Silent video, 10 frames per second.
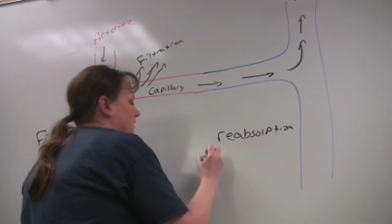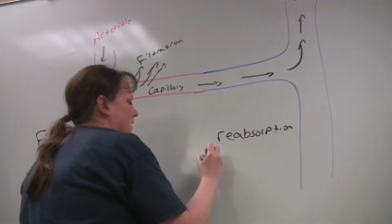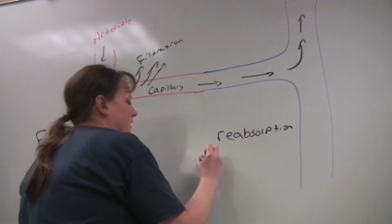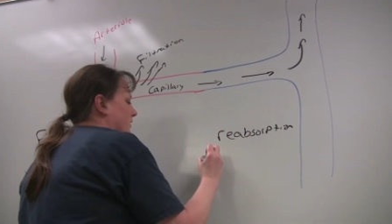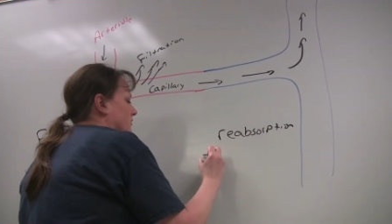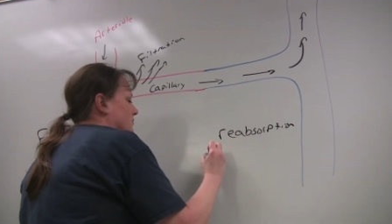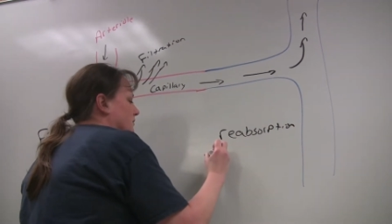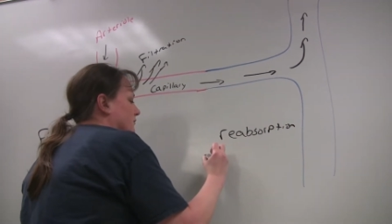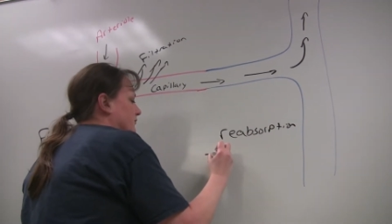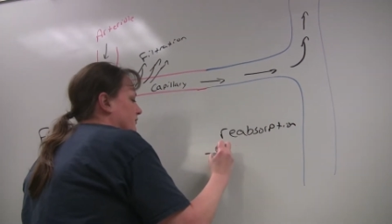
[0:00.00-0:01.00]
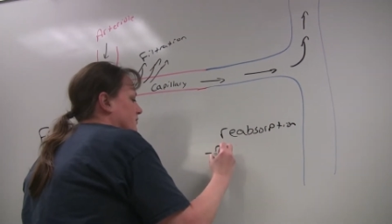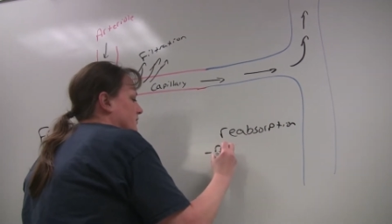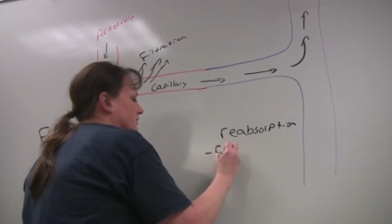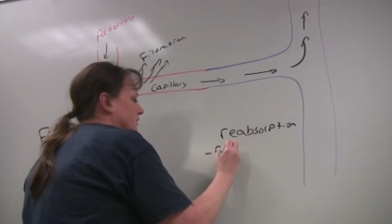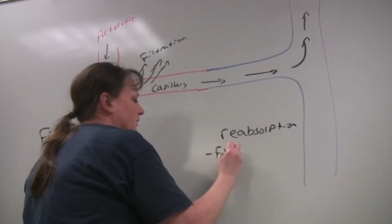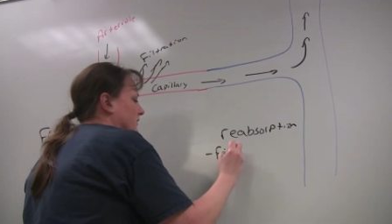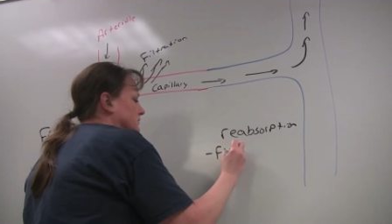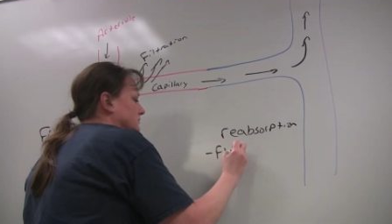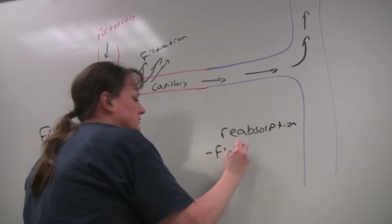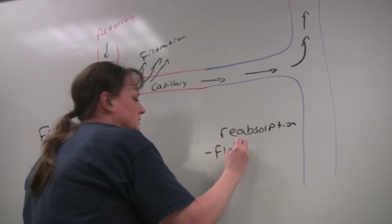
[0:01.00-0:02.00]
And that's where fluid
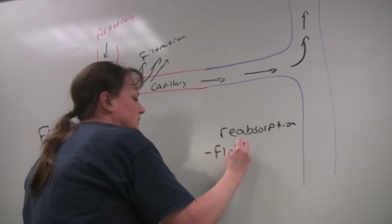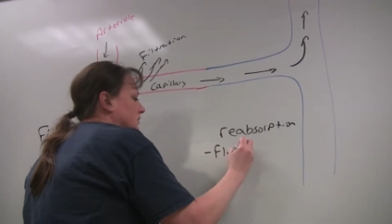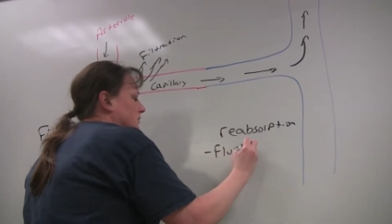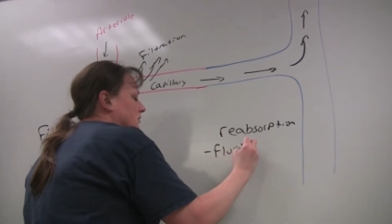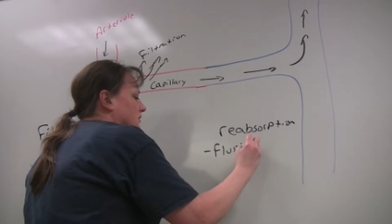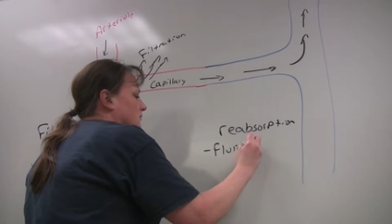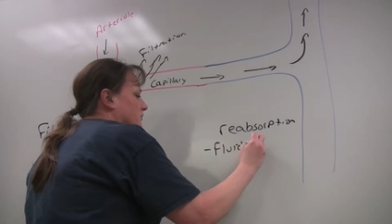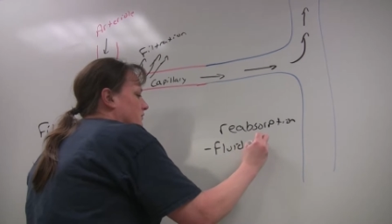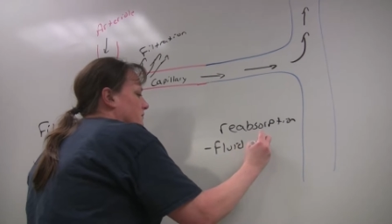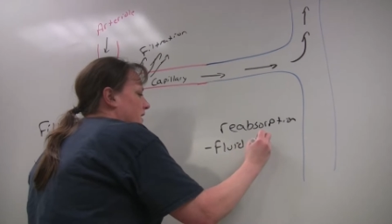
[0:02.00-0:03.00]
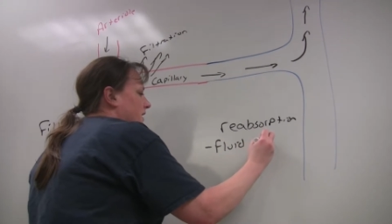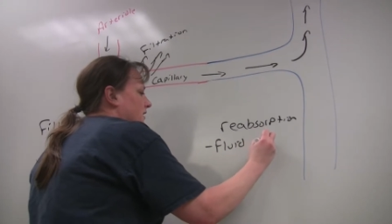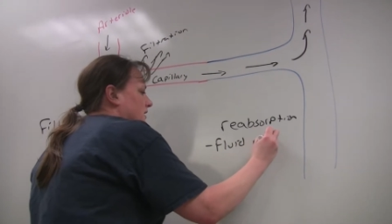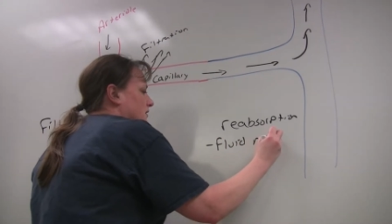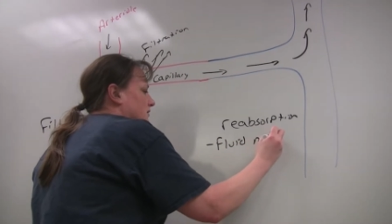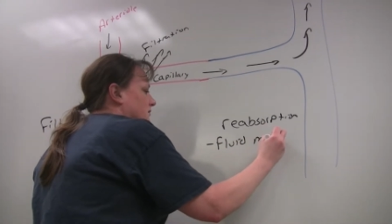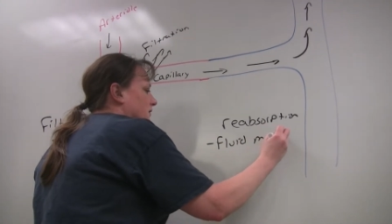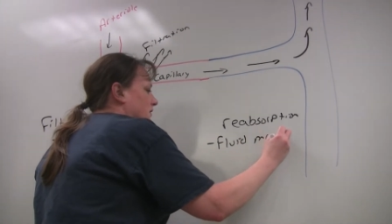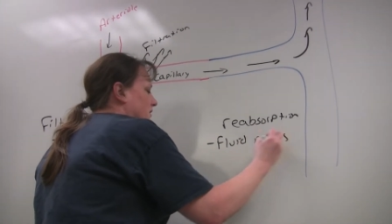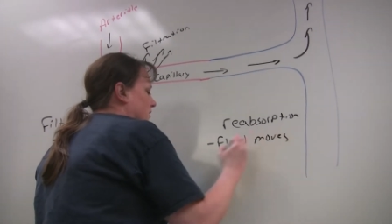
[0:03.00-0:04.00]
moves back into the
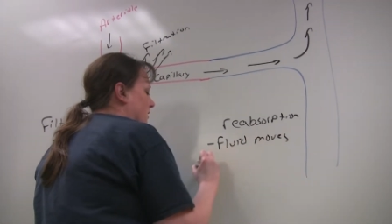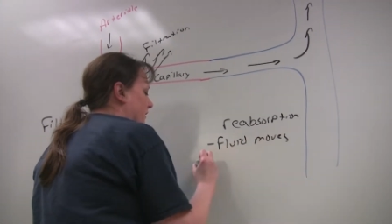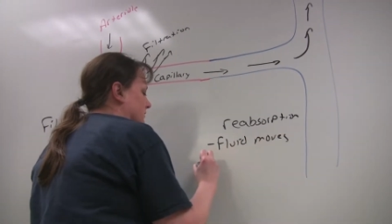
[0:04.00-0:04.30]
blood.